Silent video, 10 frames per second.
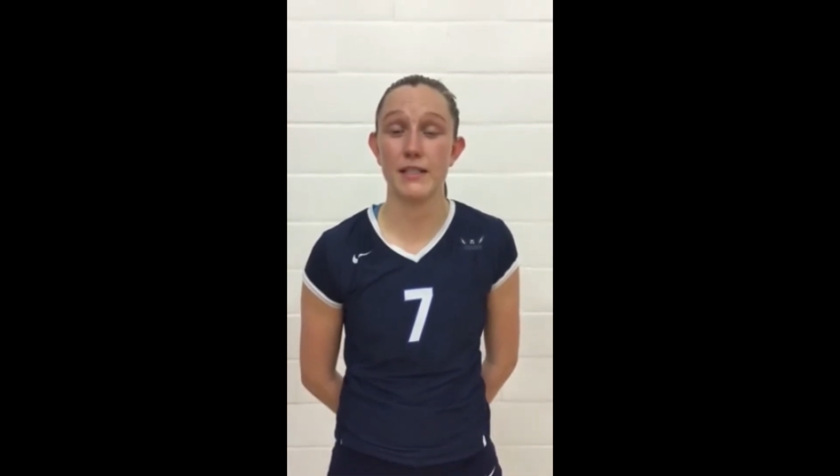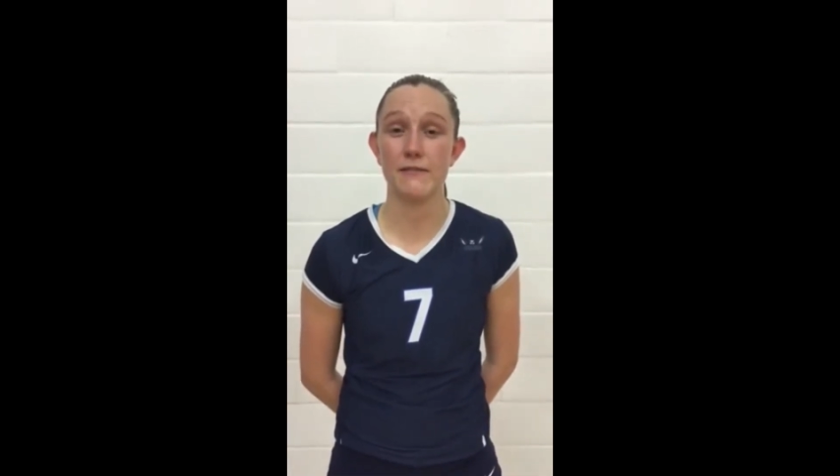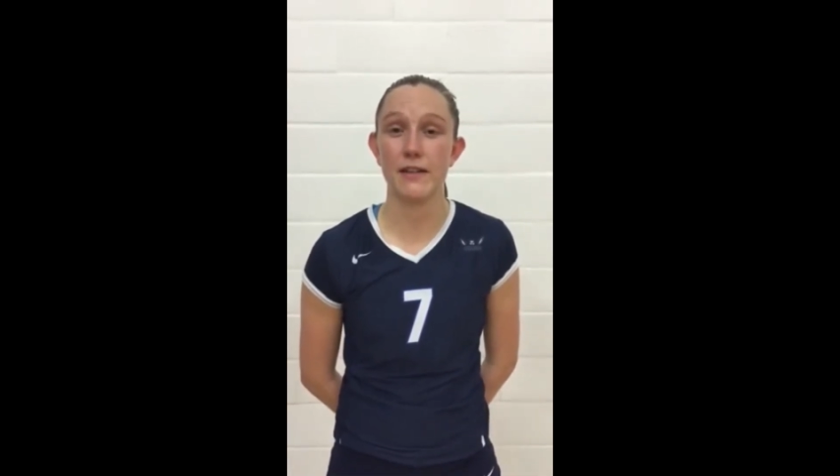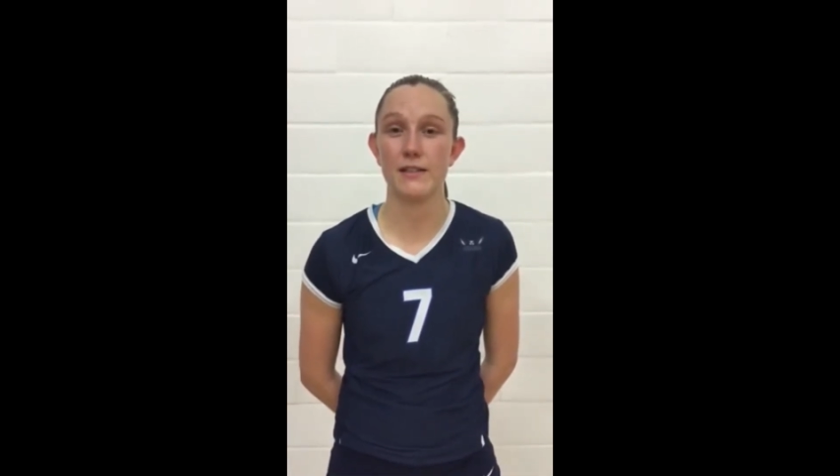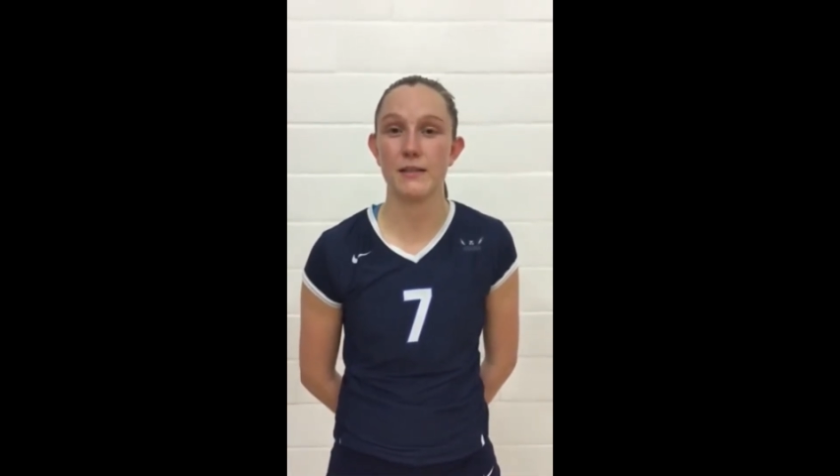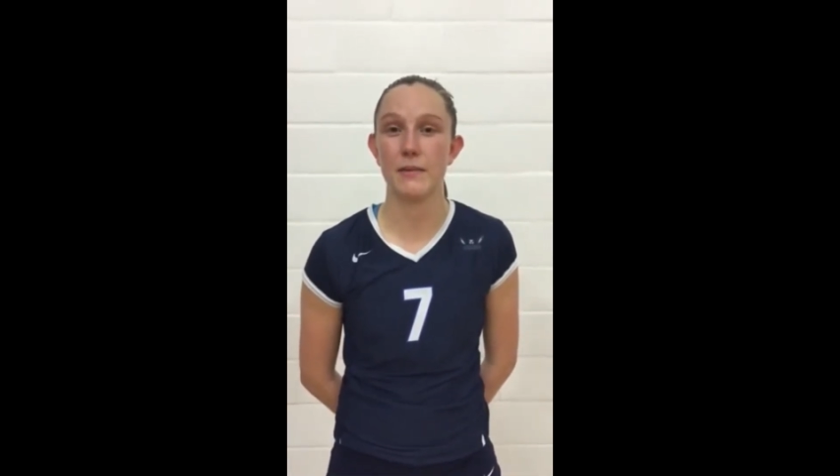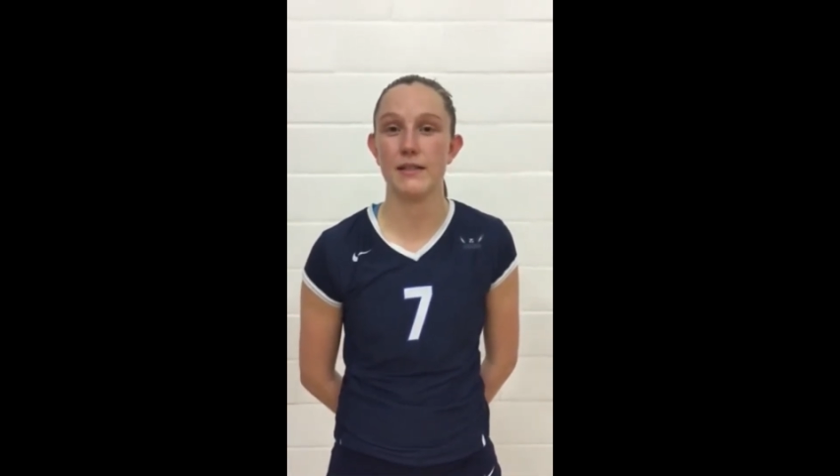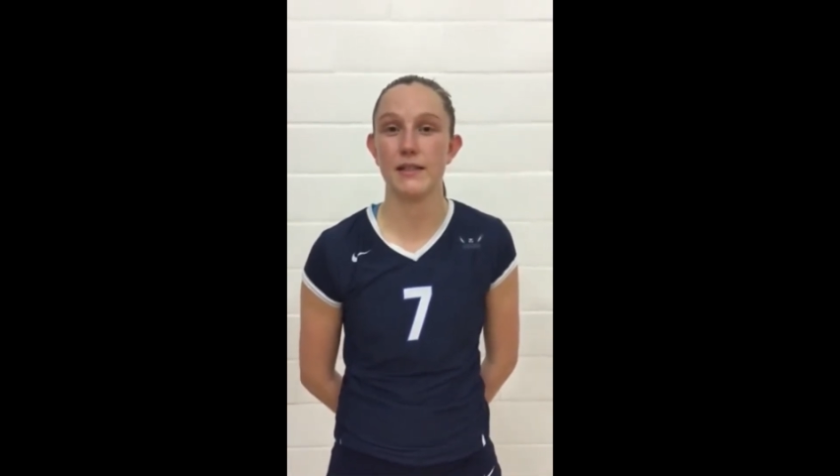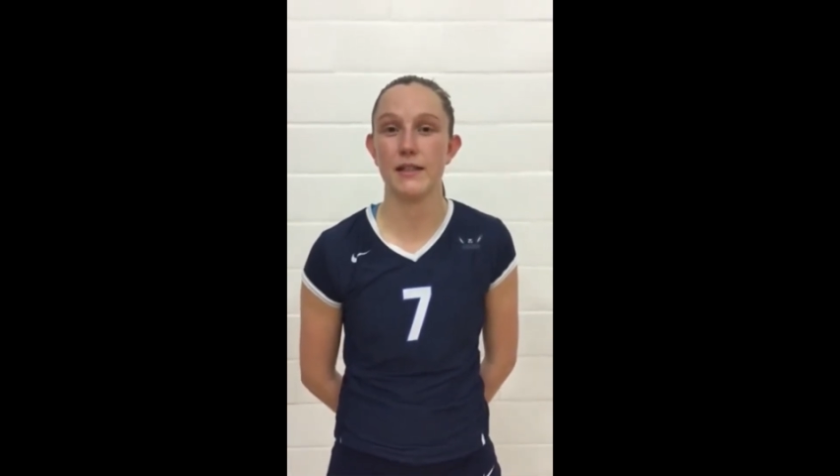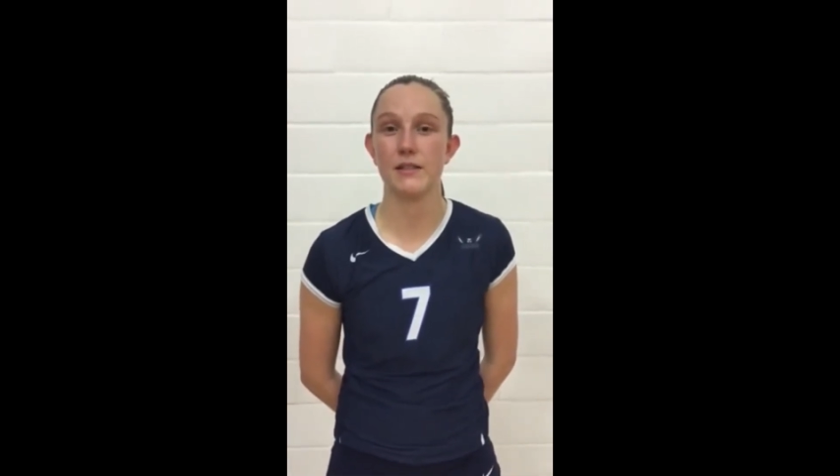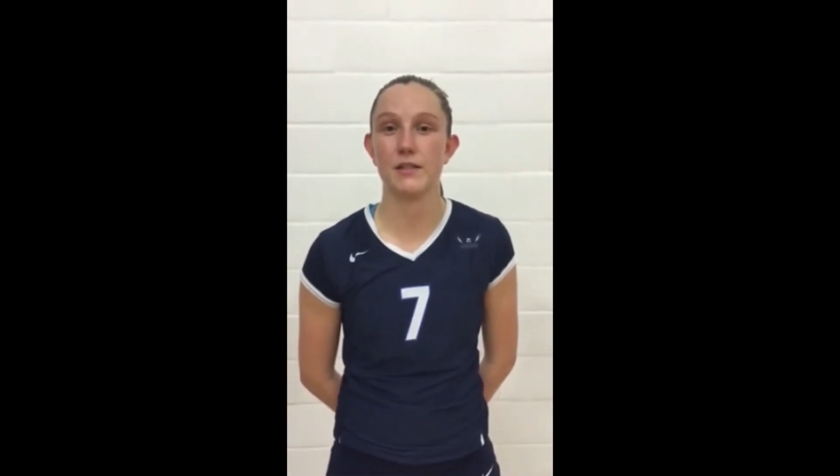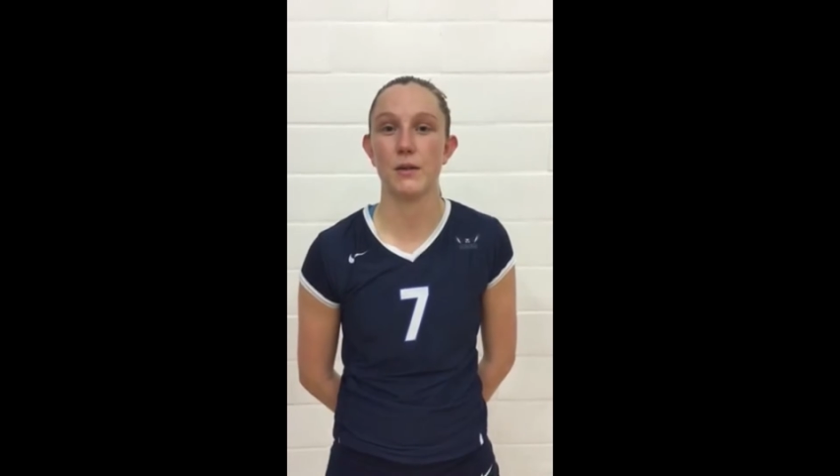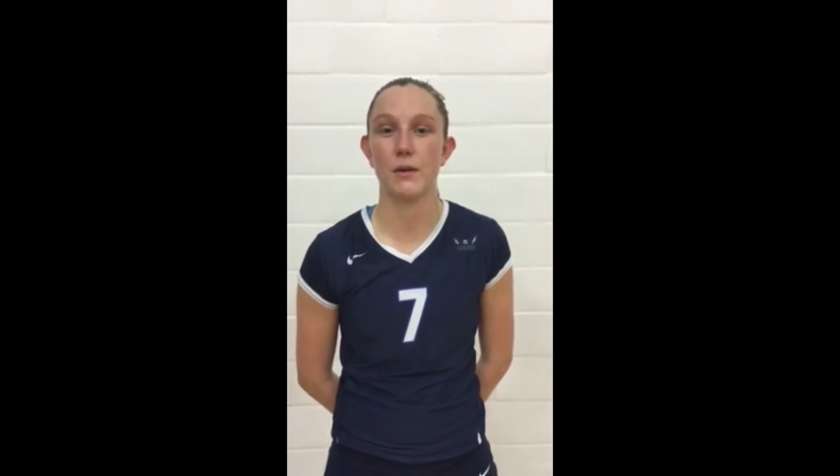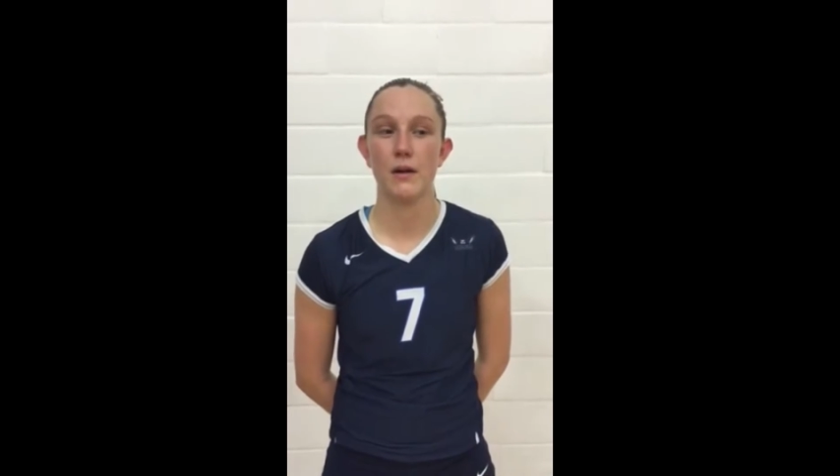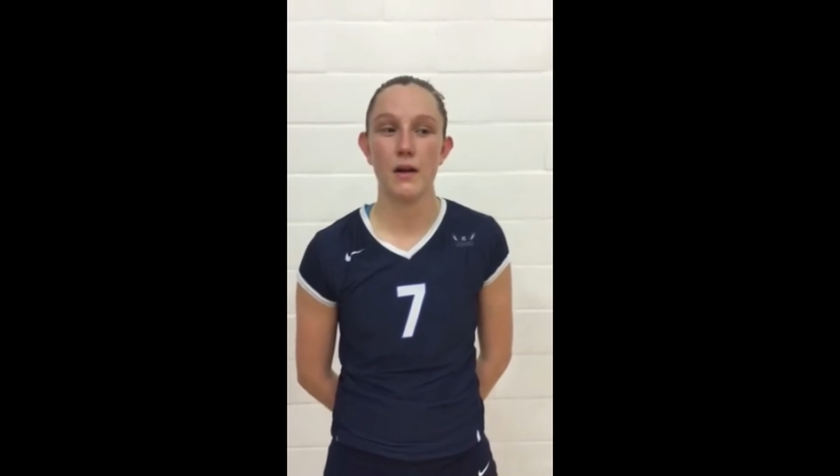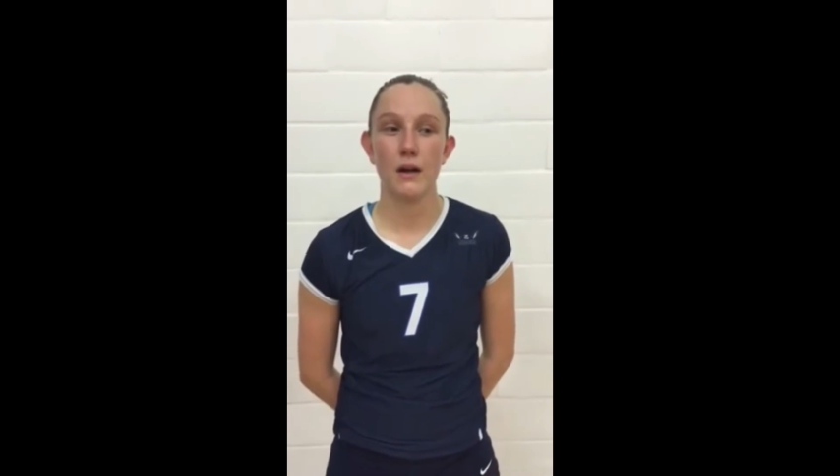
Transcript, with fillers: defense and my digs, so